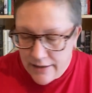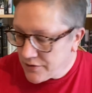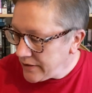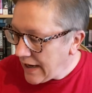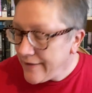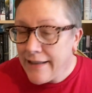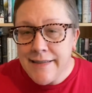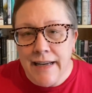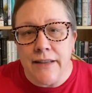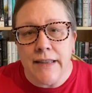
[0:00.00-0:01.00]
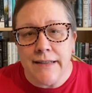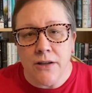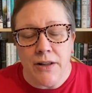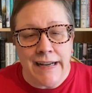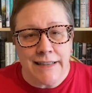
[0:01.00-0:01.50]
yeah, that's it. That's
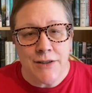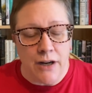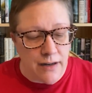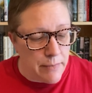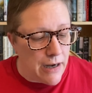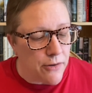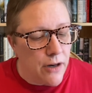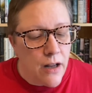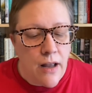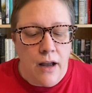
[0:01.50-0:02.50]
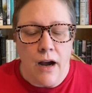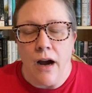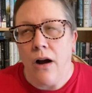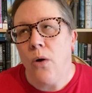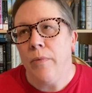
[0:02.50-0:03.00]
all I had to talk about.
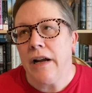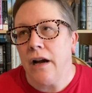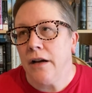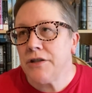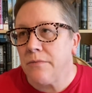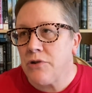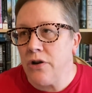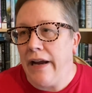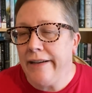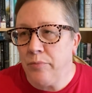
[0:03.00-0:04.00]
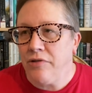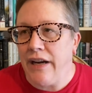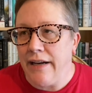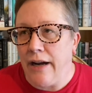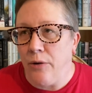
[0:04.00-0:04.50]
Oh my gosh, I'm trying to
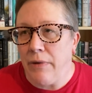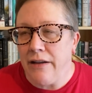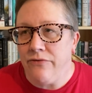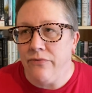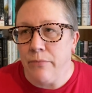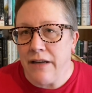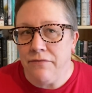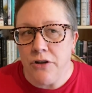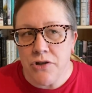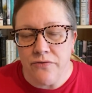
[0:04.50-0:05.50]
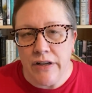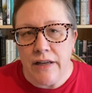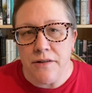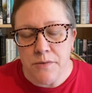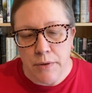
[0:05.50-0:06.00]
plan out my future
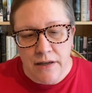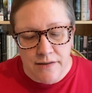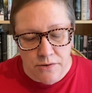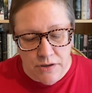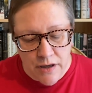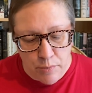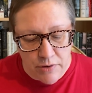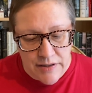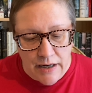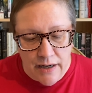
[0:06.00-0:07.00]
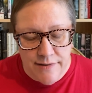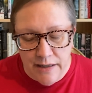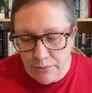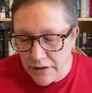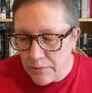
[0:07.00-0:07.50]
videos, because there's a couple of tags I
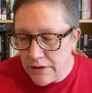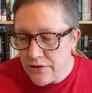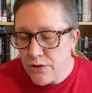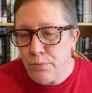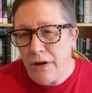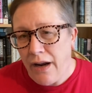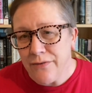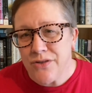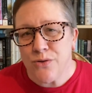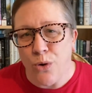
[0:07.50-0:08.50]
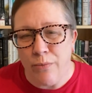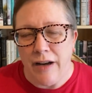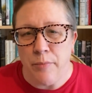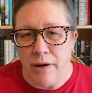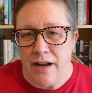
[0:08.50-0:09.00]
really want to do, but I have so
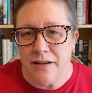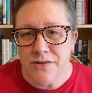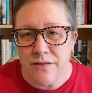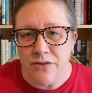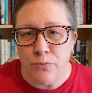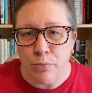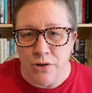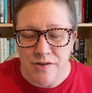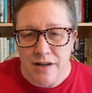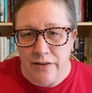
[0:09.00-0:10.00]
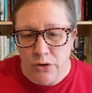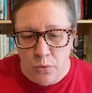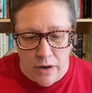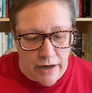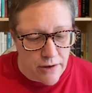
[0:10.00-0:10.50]
many piles of books that I've
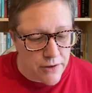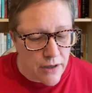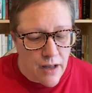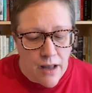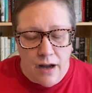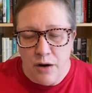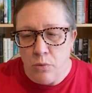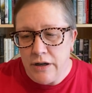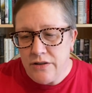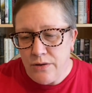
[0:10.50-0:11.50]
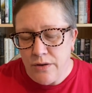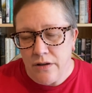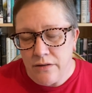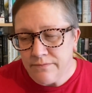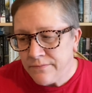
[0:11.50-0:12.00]
acquired. I want to do the